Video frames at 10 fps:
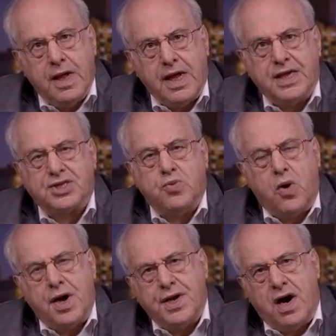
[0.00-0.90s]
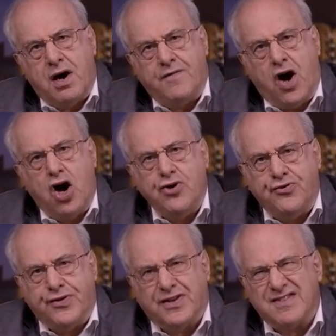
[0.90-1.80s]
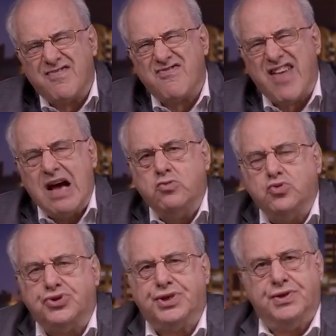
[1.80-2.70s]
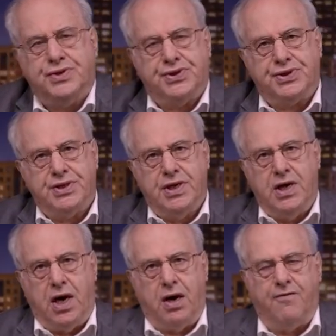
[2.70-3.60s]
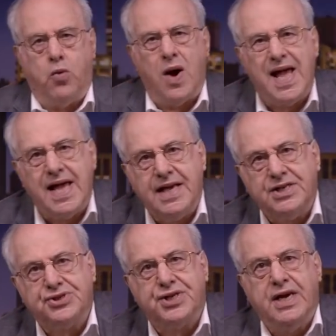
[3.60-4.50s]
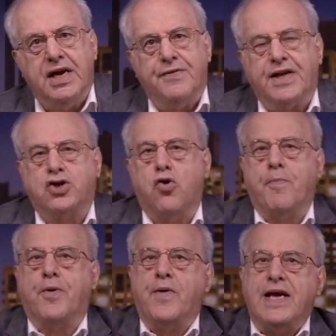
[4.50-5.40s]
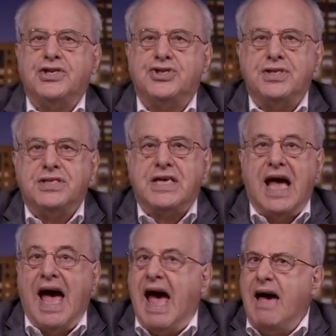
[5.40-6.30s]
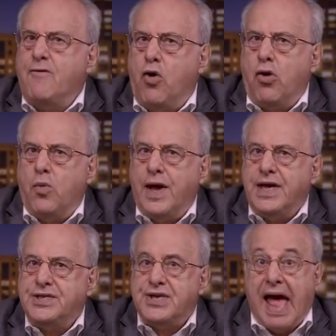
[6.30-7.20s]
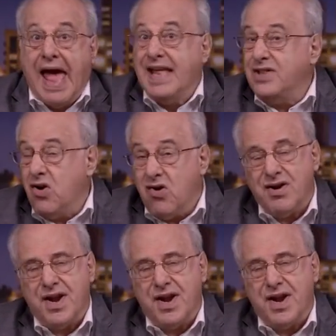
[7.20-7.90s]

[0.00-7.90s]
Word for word: It's one of hundreds, thousands of ways that corporations have always and are